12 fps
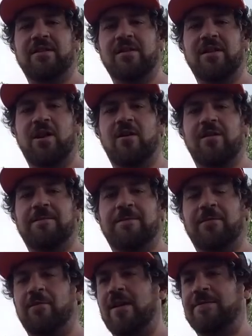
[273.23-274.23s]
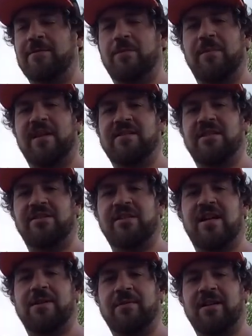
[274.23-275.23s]
know I've pulled off some amazing
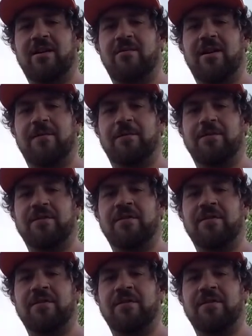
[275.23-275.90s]
shots with air rifles.